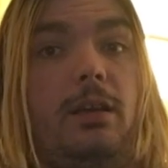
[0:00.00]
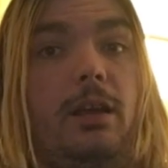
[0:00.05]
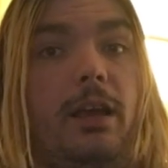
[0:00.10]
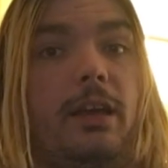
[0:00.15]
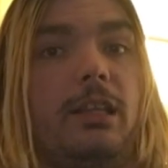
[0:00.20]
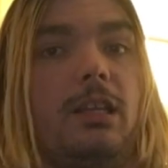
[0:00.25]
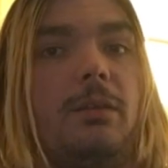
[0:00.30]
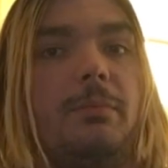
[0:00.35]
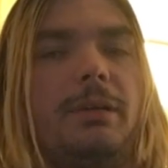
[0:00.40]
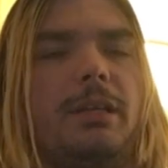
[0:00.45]

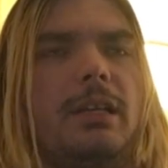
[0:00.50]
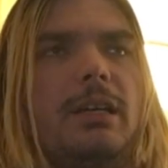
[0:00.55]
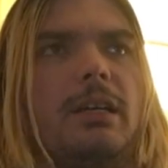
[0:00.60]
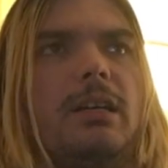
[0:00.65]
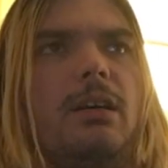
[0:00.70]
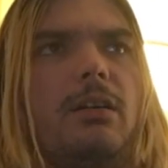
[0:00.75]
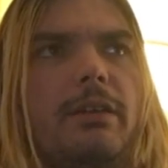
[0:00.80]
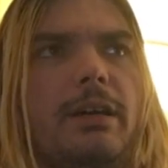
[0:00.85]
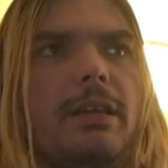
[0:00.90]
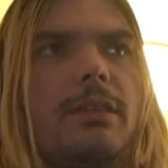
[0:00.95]
And I'd be
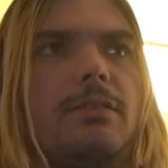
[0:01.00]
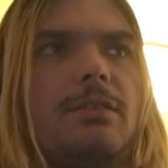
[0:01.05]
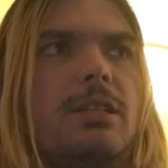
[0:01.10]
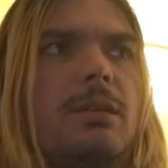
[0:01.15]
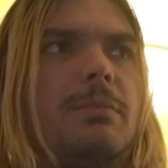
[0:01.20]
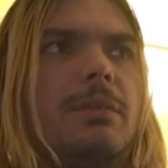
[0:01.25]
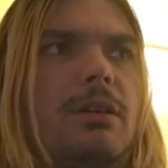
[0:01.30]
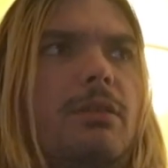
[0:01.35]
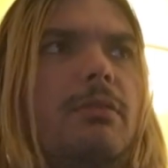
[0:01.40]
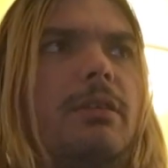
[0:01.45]
like, okay, there's
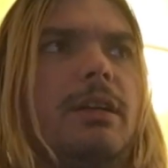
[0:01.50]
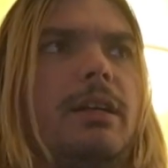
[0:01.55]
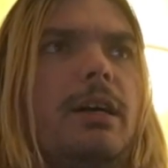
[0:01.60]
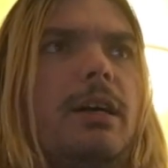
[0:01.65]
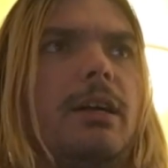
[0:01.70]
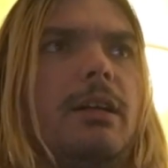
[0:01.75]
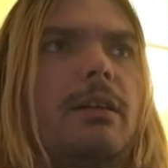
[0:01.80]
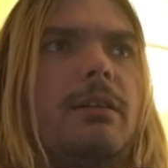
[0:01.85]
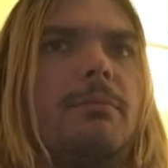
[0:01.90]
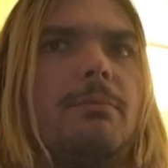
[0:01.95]
something going
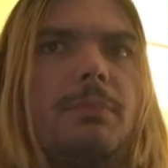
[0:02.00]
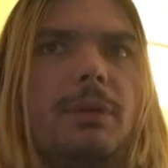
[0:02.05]
on,